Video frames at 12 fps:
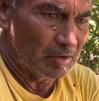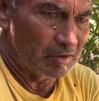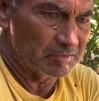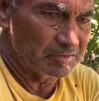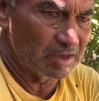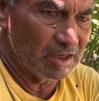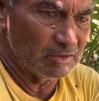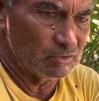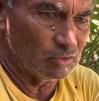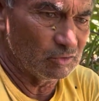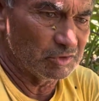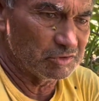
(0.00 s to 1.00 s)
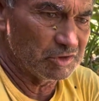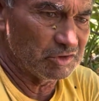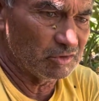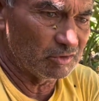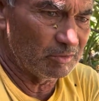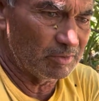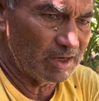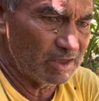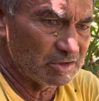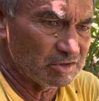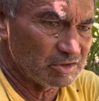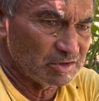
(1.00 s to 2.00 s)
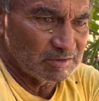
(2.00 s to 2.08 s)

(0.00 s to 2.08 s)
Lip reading: Right to the ridge of the branch.